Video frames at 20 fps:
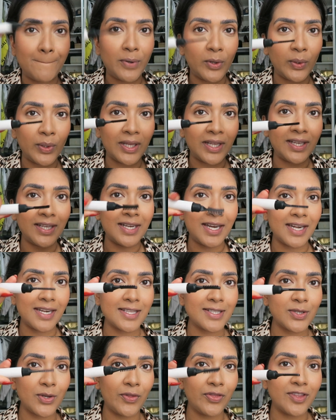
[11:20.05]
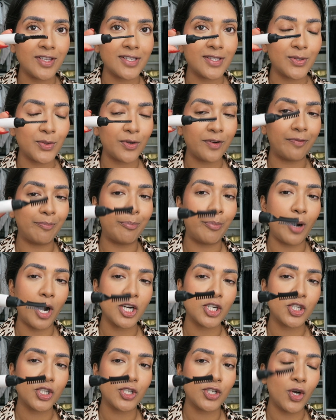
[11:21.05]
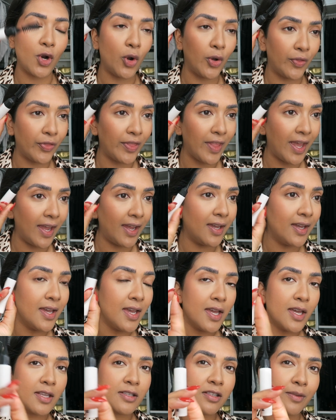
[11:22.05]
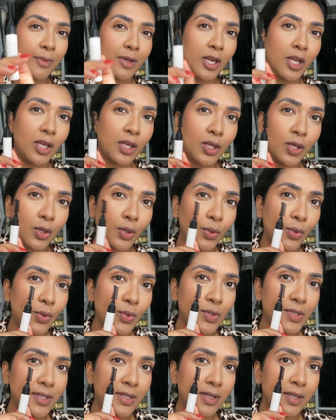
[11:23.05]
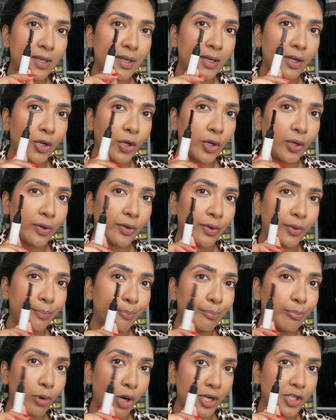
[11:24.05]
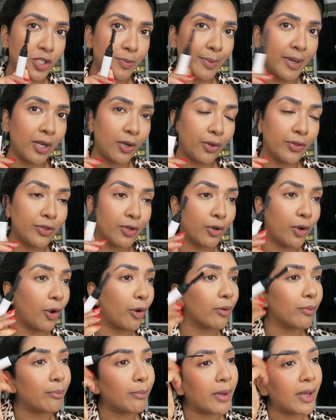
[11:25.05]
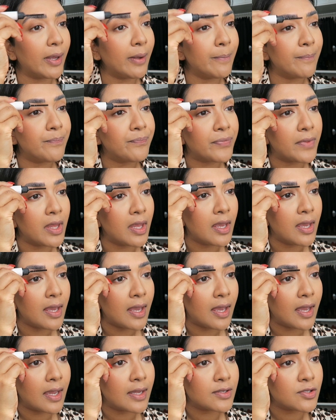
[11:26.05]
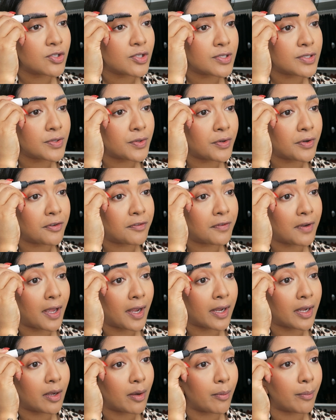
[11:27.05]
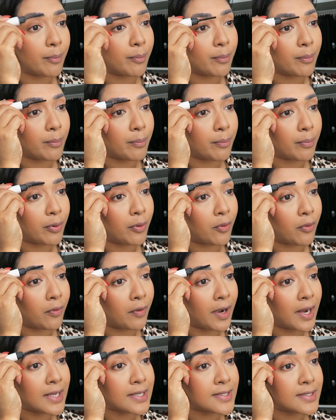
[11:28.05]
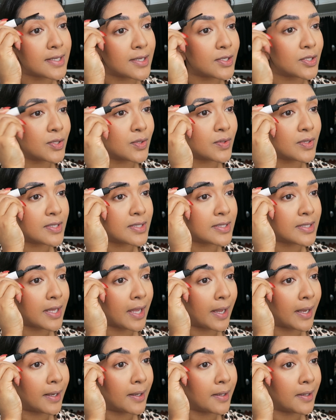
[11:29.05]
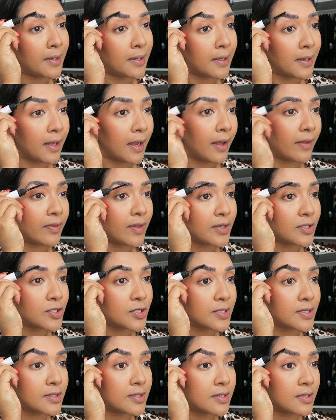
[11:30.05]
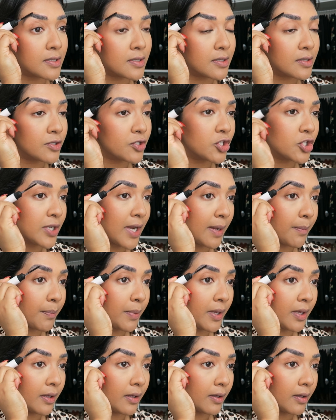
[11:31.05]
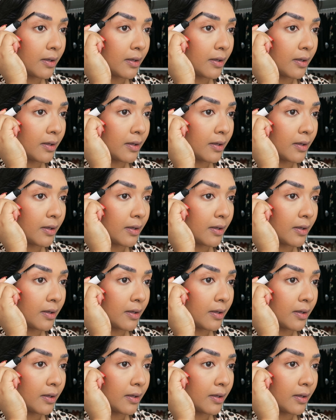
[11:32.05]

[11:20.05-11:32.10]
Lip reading: pull it and it's got this sort of brush on there. So I'm going to use the brush bit, not the comb bit, and just sort of like press into the skin and then just shape it.